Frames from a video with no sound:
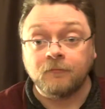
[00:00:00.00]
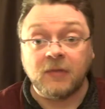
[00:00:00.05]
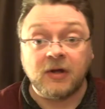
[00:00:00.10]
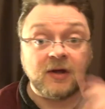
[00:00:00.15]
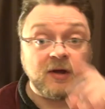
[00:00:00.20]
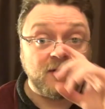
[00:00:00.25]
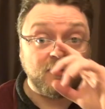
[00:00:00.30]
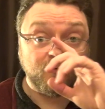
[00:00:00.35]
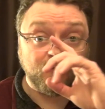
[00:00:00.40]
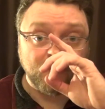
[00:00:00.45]

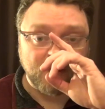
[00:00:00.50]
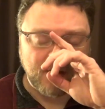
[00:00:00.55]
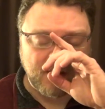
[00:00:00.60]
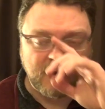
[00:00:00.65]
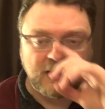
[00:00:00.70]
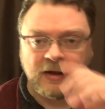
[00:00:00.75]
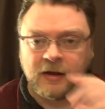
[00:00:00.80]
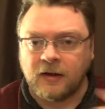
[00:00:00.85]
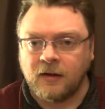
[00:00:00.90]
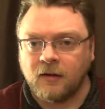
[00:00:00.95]
Because
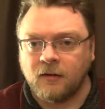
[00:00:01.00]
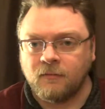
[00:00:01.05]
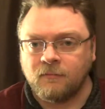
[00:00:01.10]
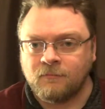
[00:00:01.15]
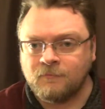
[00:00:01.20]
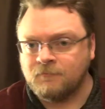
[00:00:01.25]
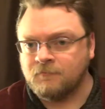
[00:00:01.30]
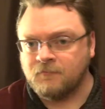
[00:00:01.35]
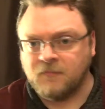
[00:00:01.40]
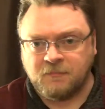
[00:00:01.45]
the
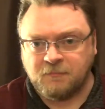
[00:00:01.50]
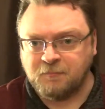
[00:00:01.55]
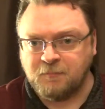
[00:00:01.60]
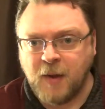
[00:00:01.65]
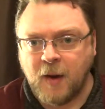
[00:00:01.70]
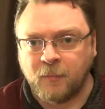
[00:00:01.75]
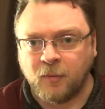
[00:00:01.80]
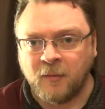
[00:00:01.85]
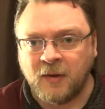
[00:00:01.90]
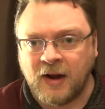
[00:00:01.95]

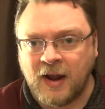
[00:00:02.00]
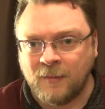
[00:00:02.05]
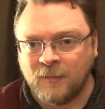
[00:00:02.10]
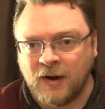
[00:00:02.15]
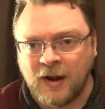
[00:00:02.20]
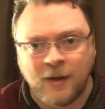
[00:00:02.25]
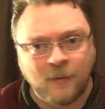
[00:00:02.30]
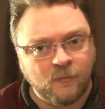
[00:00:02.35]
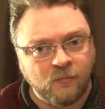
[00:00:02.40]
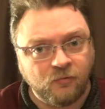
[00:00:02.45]
peppermint
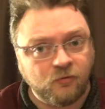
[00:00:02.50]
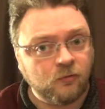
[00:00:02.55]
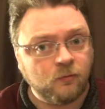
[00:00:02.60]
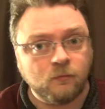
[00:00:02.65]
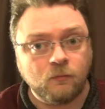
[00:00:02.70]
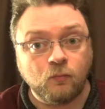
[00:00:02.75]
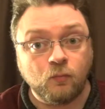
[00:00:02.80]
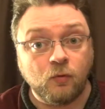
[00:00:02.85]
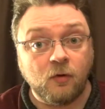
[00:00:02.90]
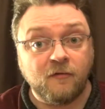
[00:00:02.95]
M&M's
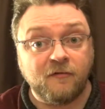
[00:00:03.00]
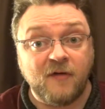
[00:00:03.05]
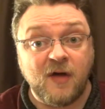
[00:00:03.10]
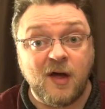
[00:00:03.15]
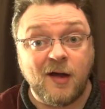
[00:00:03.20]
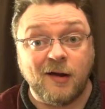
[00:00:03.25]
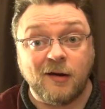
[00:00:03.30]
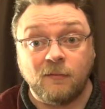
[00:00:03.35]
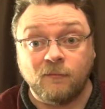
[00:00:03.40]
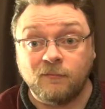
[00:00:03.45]
were
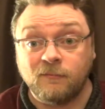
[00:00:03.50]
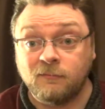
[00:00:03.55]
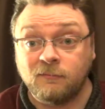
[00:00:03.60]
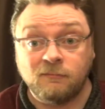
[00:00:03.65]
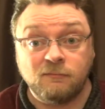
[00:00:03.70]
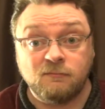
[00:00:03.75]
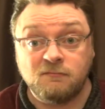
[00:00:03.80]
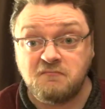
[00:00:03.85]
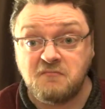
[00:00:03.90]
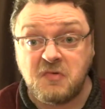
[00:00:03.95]
fine.
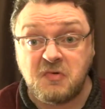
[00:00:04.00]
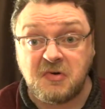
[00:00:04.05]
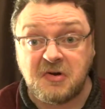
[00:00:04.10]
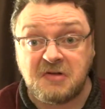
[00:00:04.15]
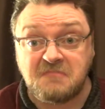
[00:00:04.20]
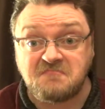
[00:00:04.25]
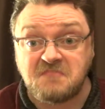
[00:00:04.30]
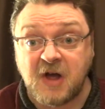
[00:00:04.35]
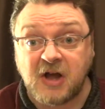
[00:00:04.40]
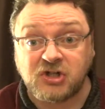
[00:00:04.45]
They were
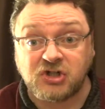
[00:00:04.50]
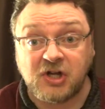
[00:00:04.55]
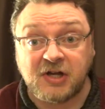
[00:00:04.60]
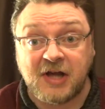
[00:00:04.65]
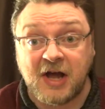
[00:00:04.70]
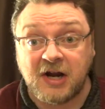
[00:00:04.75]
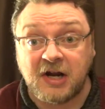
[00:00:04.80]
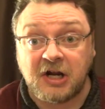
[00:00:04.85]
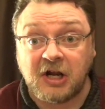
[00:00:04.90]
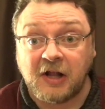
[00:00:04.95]
actually
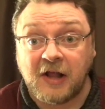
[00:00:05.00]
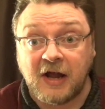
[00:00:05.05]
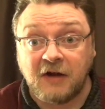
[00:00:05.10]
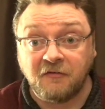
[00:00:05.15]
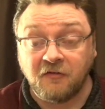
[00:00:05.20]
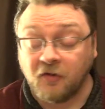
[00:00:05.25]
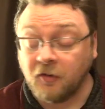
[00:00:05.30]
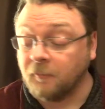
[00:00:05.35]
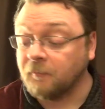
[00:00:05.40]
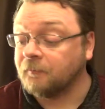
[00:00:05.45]
kind of
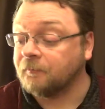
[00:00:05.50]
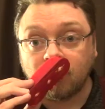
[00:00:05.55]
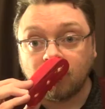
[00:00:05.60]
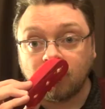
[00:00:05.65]
delightful.